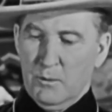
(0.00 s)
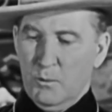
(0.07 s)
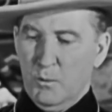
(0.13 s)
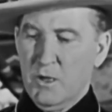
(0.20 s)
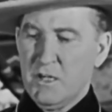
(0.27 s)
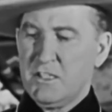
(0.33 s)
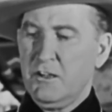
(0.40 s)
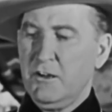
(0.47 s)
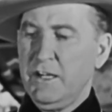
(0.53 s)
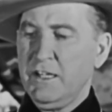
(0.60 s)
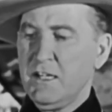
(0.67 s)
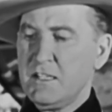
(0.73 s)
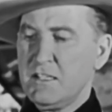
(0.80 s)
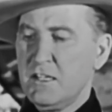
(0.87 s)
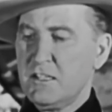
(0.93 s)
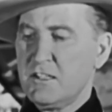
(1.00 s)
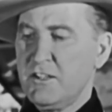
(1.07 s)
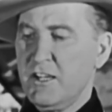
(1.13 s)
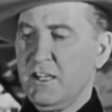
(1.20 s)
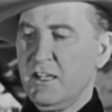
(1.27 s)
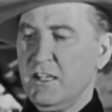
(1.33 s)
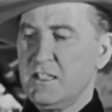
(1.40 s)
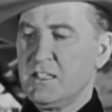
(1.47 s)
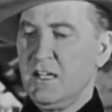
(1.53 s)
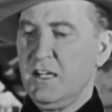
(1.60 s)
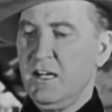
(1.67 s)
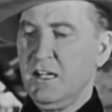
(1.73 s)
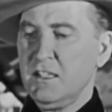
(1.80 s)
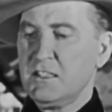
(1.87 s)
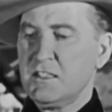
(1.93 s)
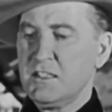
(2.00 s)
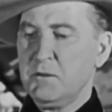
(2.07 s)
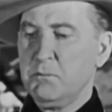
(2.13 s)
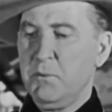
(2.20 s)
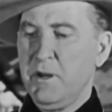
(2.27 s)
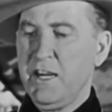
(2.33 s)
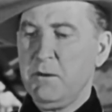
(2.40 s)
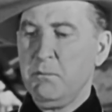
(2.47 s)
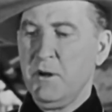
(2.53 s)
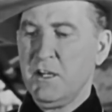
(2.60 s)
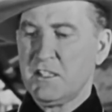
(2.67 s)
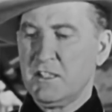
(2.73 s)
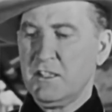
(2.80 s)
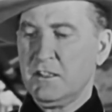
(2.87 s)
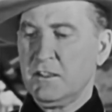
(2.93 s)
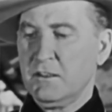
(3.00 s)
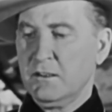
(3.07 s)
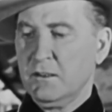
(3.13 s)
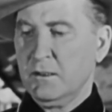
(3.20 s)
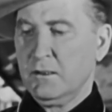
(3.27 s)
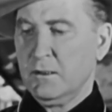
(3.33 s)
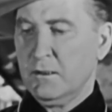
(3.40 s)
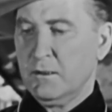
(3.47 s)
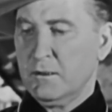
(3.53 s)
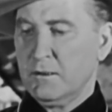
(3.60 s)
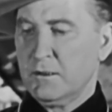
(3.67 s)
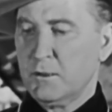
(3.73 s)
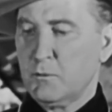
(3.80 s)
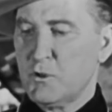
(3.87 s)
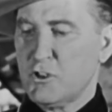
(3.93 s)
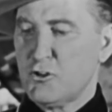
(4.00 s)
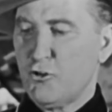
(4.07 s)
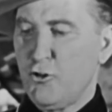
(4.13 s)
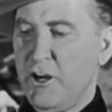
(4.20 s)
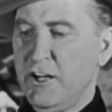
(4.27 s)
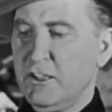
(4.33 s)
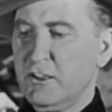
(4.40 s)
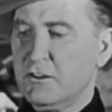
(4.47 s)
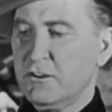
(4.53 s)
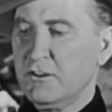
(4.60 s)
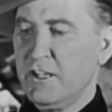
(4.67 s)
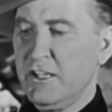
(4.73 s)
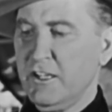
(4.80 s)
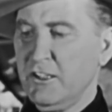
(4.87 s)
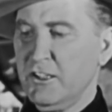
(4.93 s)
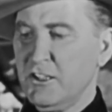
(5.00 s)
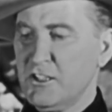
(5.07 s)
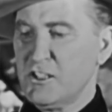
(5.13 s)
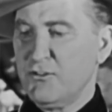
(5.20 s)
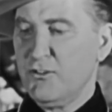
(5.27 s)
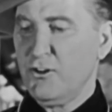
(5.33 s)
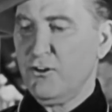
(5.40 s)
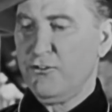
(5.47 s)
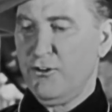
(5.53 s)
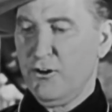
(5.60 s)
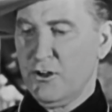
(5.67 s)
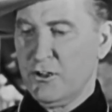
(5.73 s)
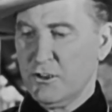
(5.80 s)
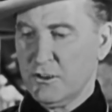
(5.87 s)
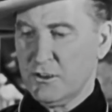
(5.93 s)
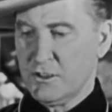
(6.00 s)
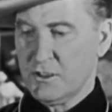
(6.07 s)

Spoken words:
Was there any such thing as a Hudson Bay Musket that was traded to the Indians for furs?